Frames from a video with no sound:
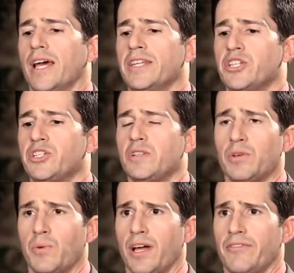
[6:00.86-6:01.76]

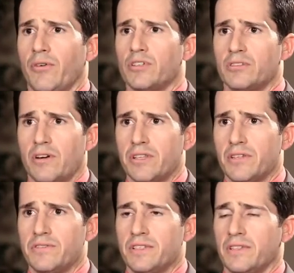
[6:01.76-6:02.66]
Initially, when I first started
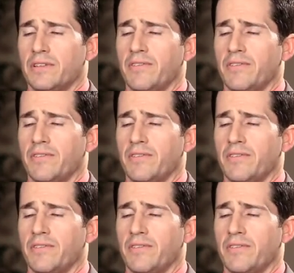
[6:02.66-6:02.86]
using the